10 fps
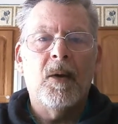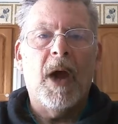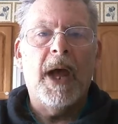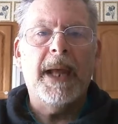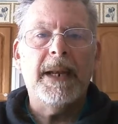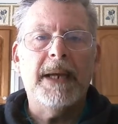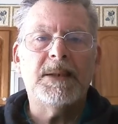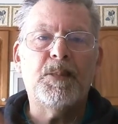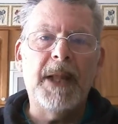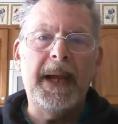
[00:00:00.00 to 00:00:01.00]
right,
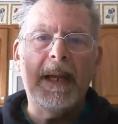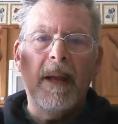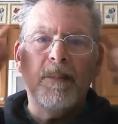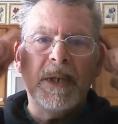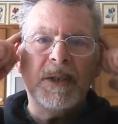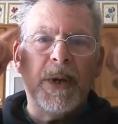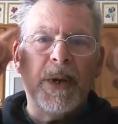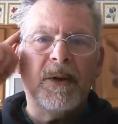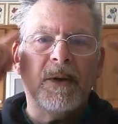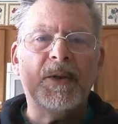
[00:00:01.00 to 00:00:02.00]
is played in
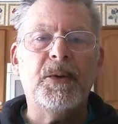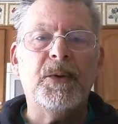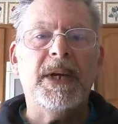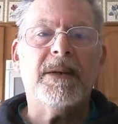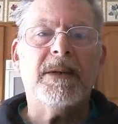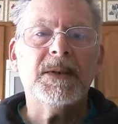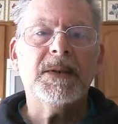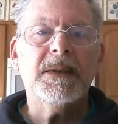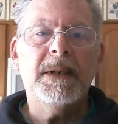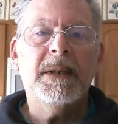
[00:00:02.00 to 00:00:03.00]
between your two
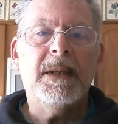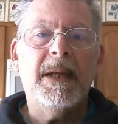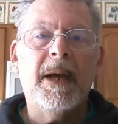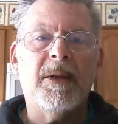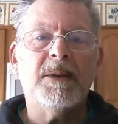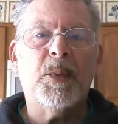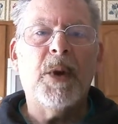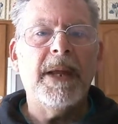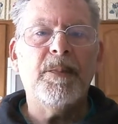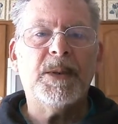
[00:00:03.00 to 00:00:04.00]
ears. The other
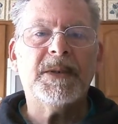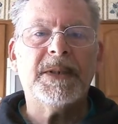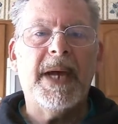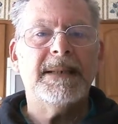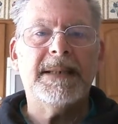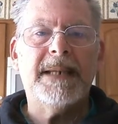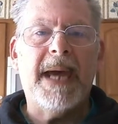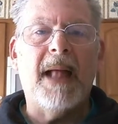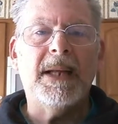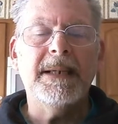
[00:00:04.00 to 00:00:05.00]
20% is
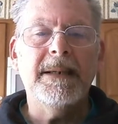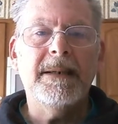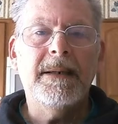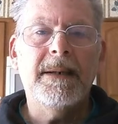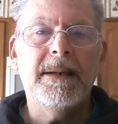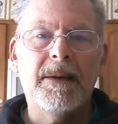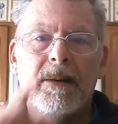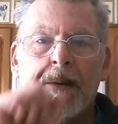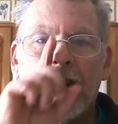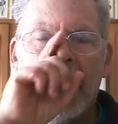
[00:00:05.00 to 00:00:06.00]
talent,
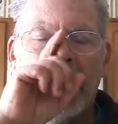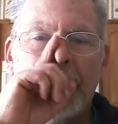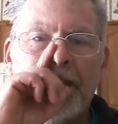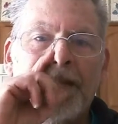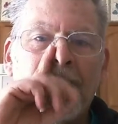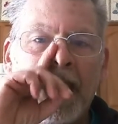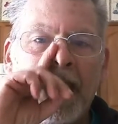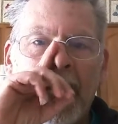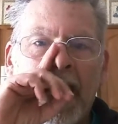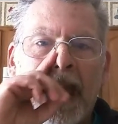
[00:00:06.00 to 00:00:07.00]
right?
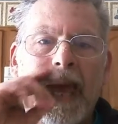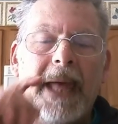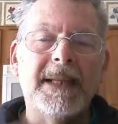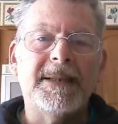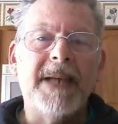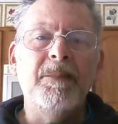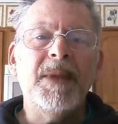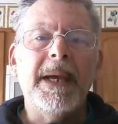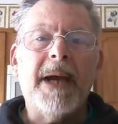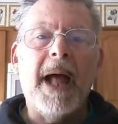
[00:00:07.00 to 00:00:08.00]
And the same
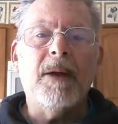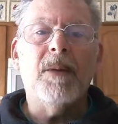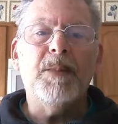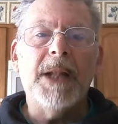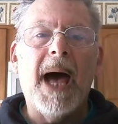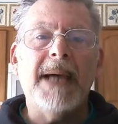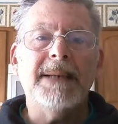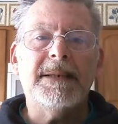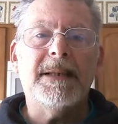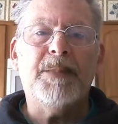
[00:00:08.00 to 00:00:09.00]
thing kind of
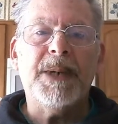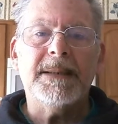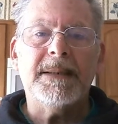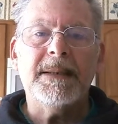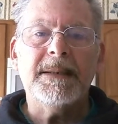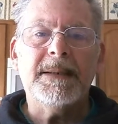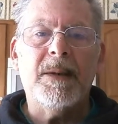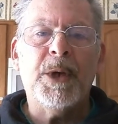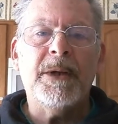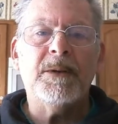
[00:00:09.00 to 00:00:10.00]
applies to business.
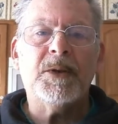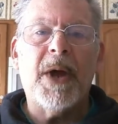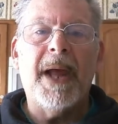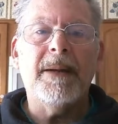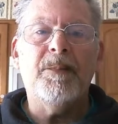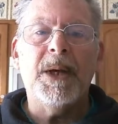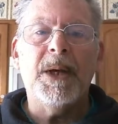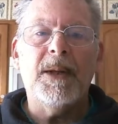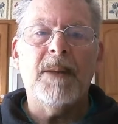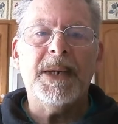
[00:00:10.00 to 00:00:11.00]
And when you're trying to
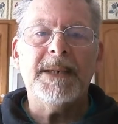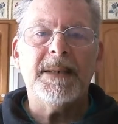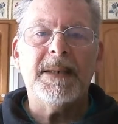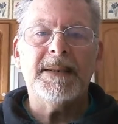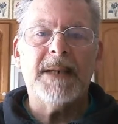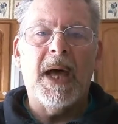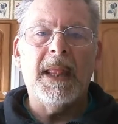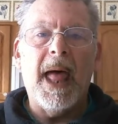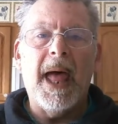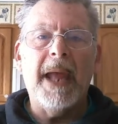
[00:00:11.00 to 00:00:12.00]
build a business
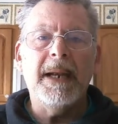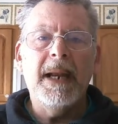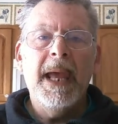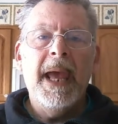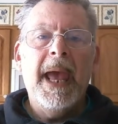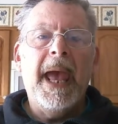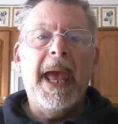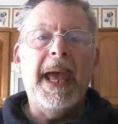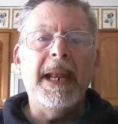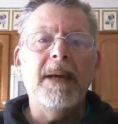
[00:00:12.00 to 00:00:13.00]
online,
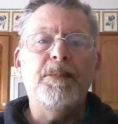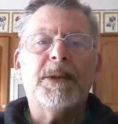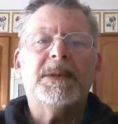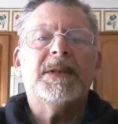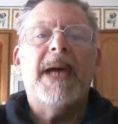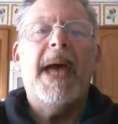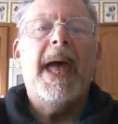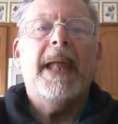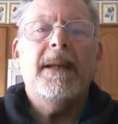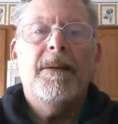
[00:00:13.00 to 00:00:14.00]

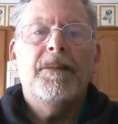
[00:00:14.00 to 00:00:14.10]
80%